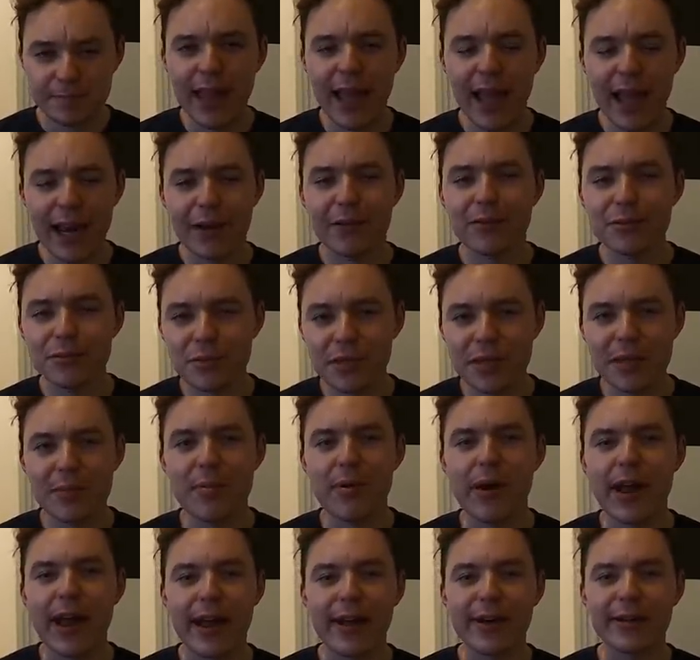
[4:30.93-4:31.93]
and I was really
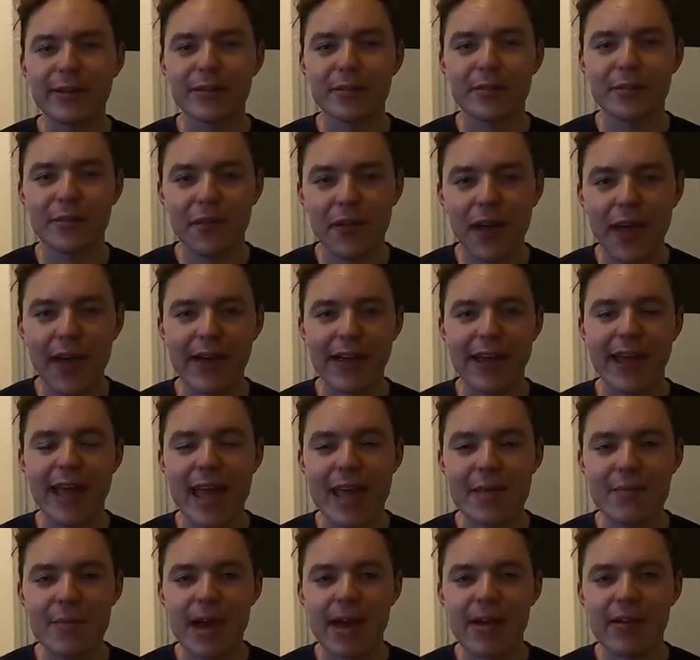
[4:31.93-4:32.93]
proud with how it
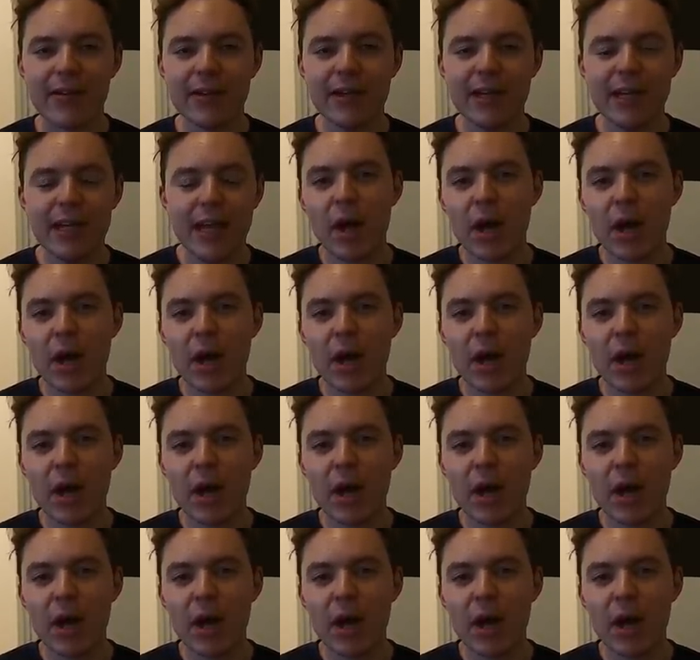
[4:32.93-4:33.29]
came out.